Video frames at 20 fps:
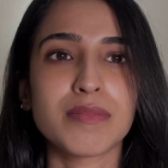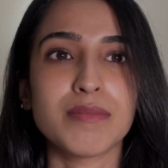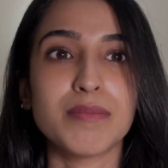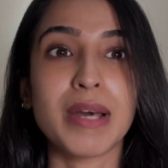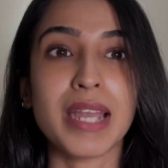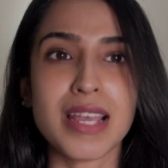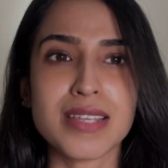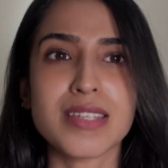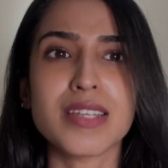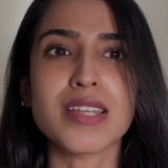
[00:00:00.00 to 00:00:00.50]

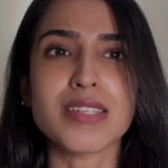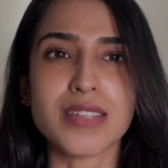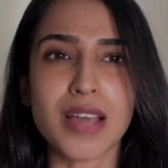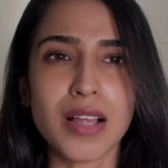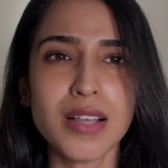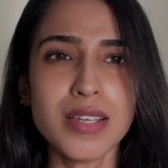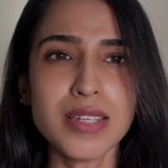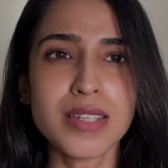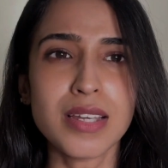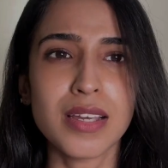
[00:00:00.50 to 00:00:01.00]
But as an
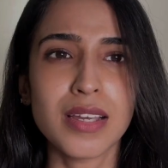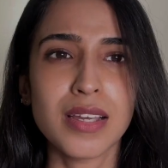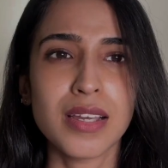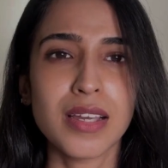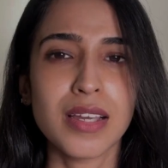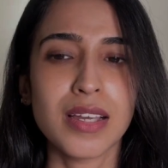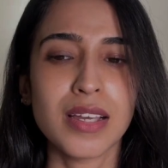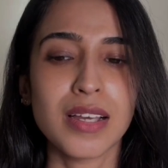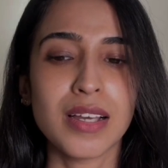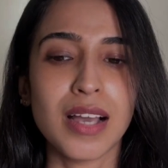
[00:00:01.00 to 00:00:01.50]
adult,
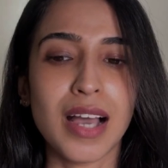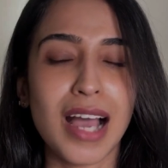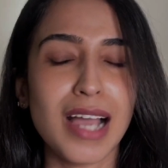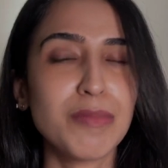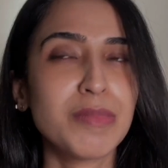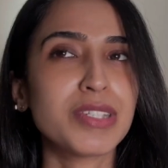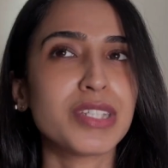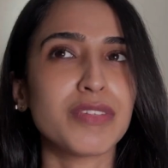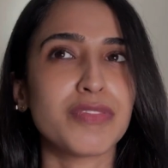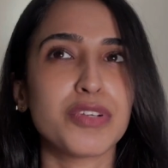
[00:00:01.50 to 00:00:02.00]

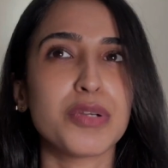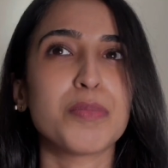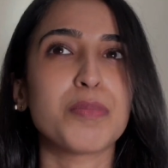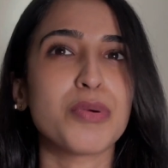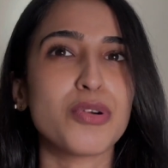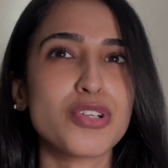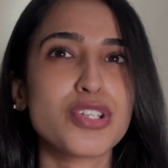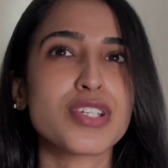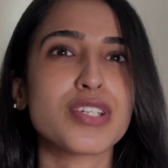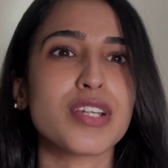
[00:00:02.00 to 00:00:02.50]
I'm a different
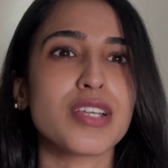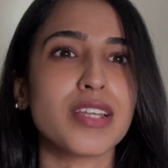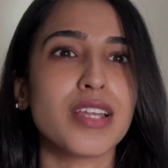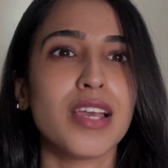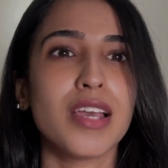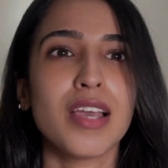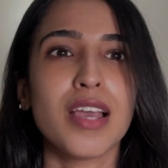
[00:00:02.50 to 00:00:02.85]
person.